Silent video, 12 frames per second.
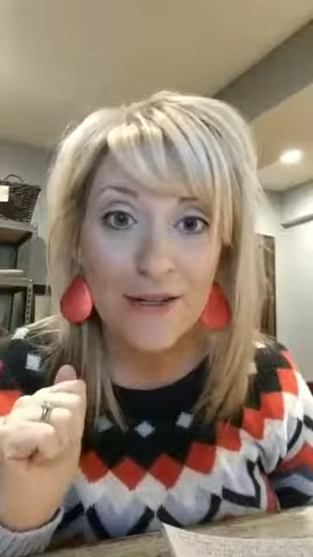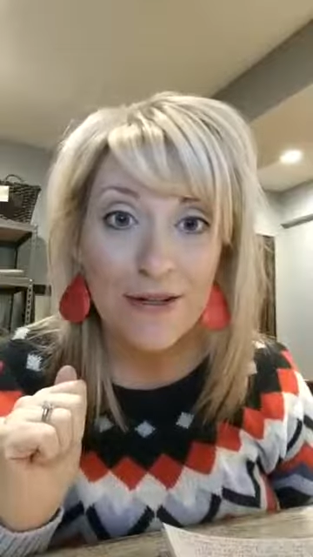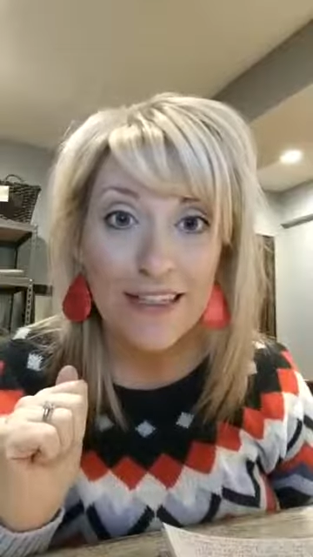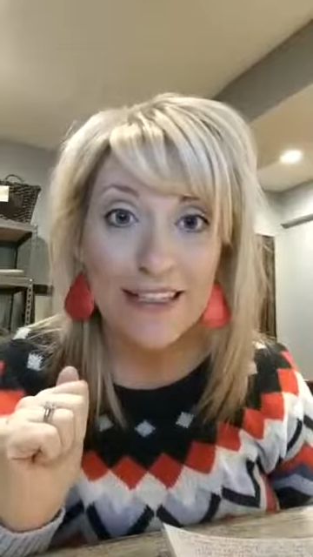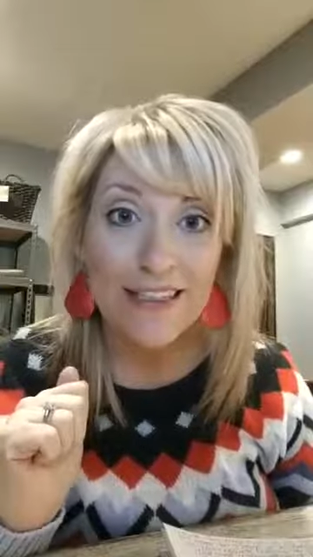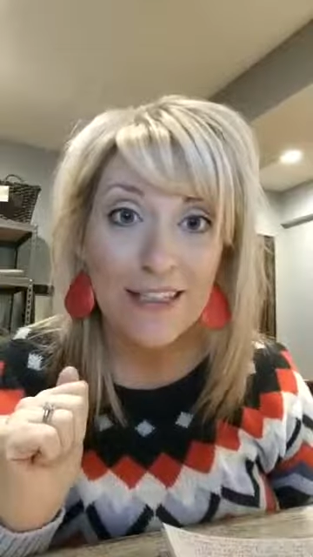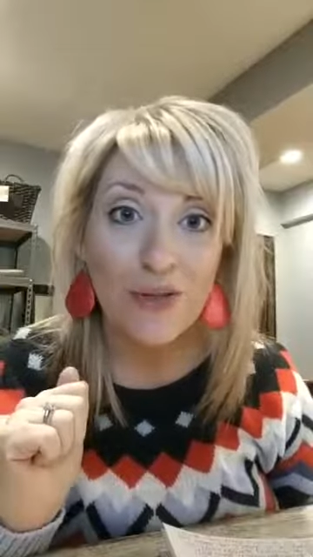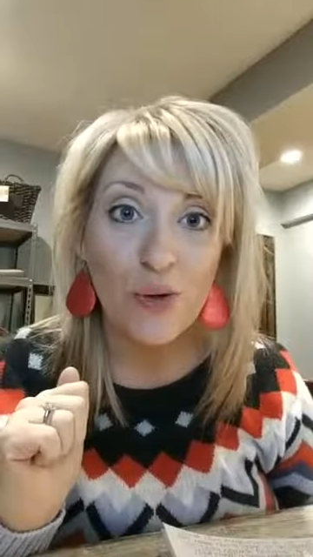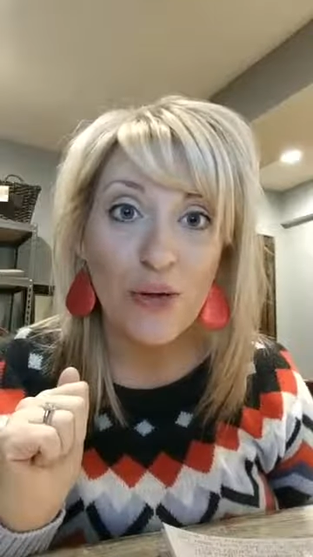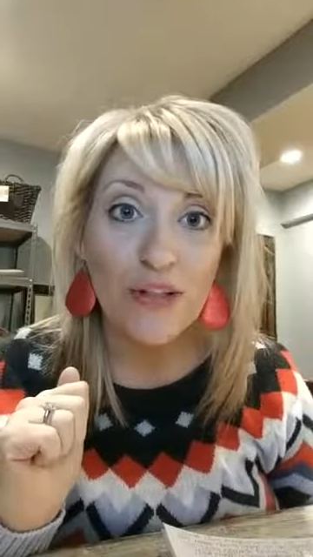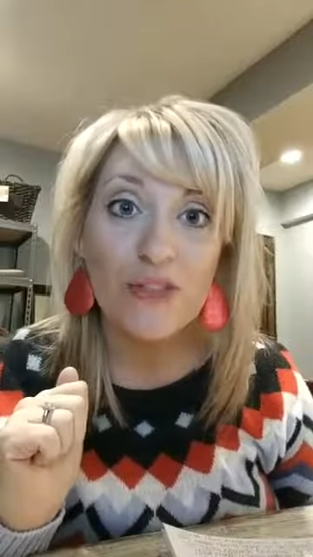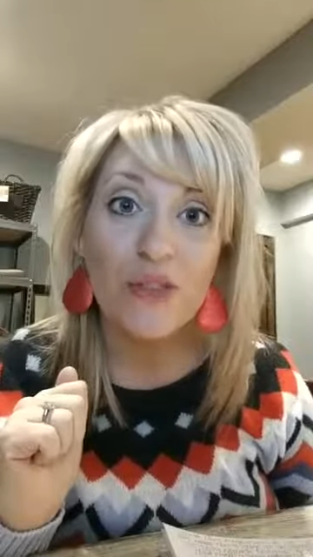using essential
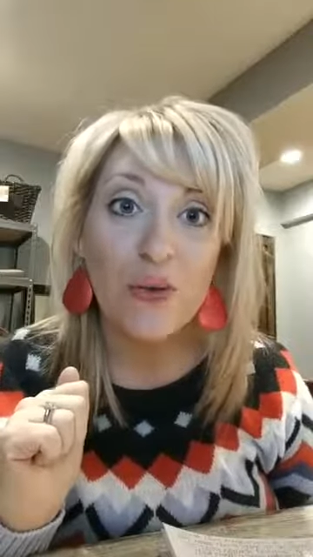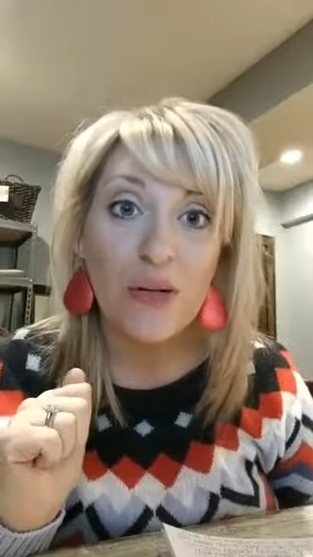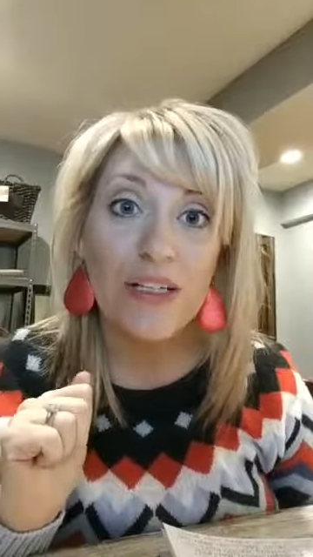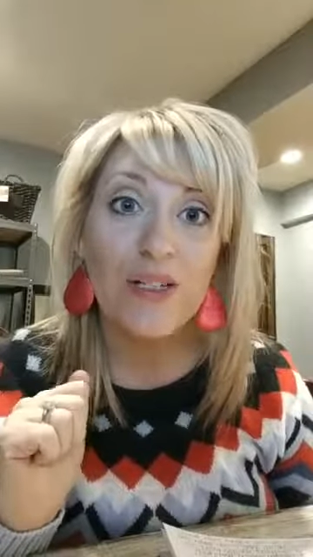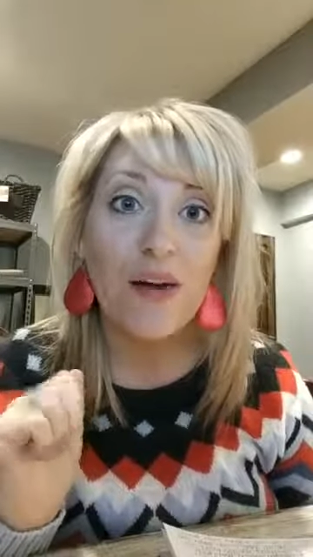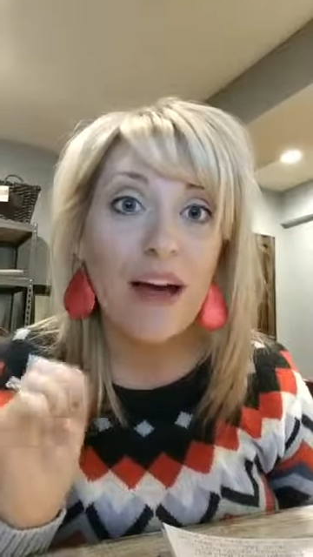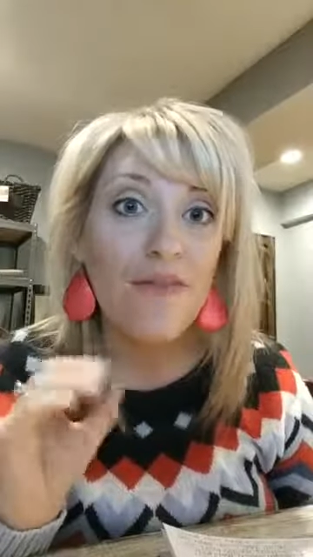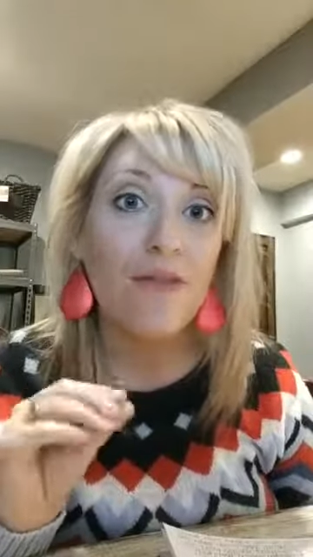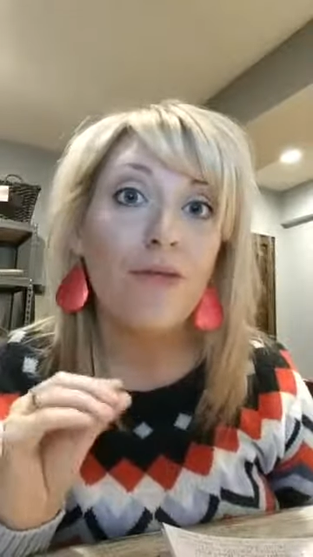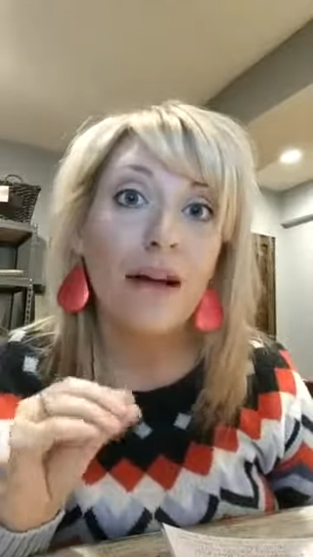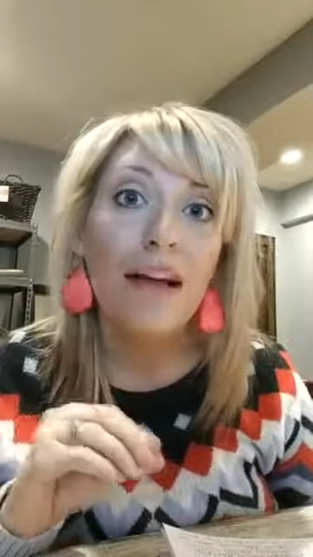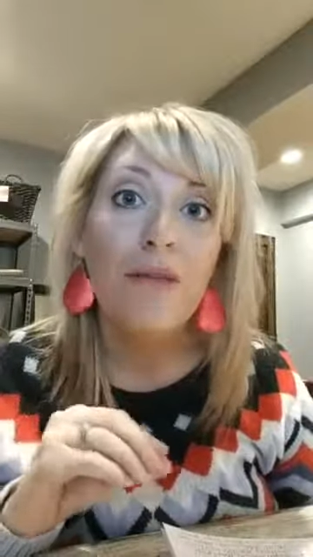oils is going to
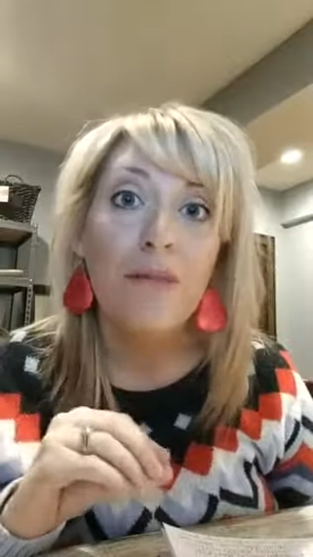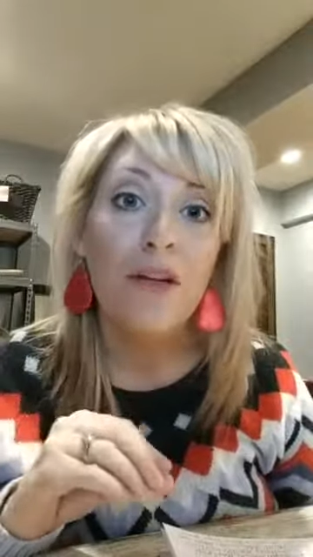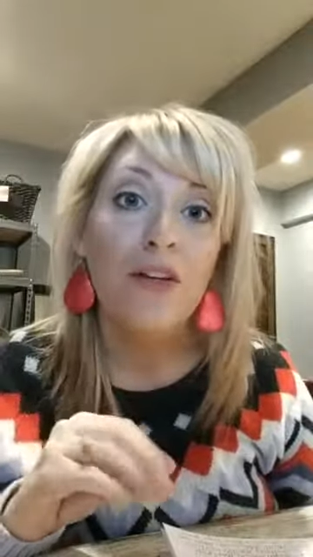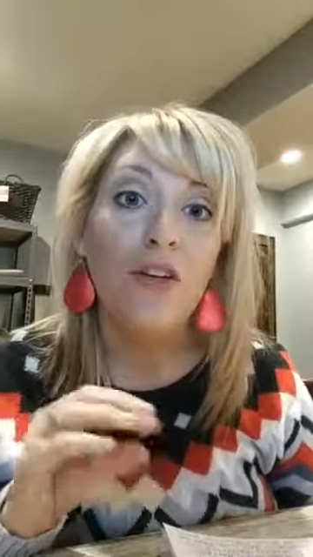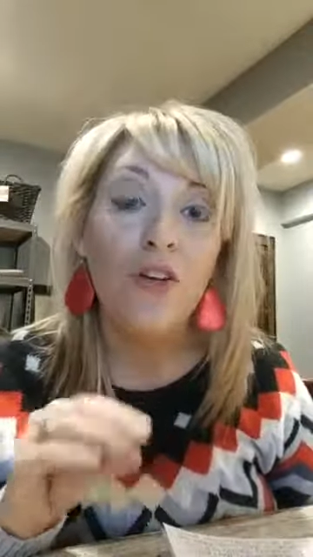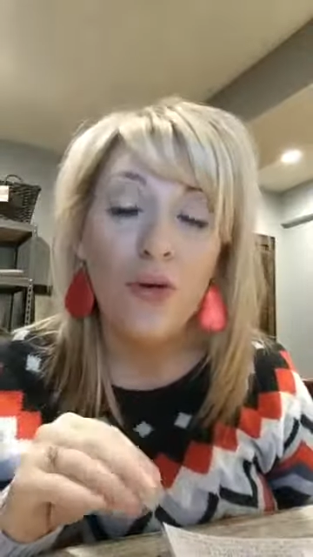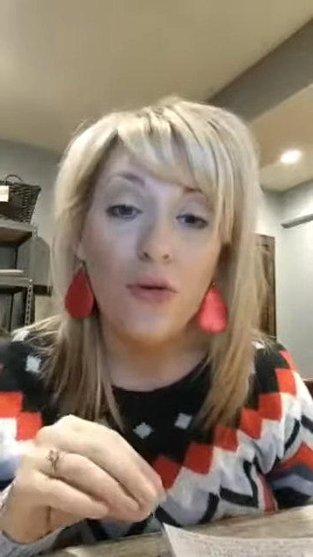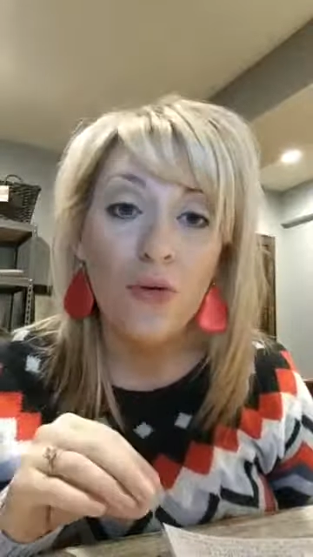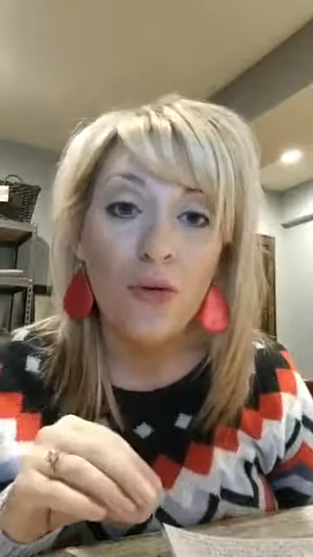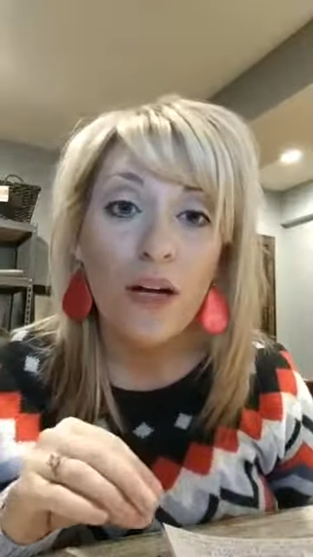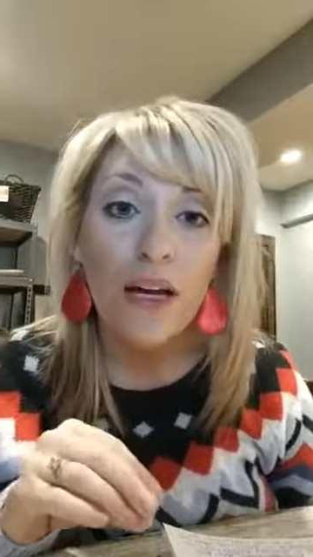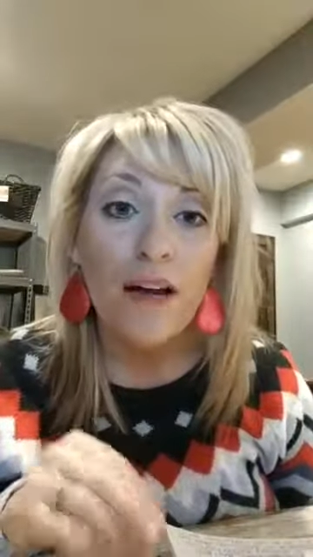ever recommend you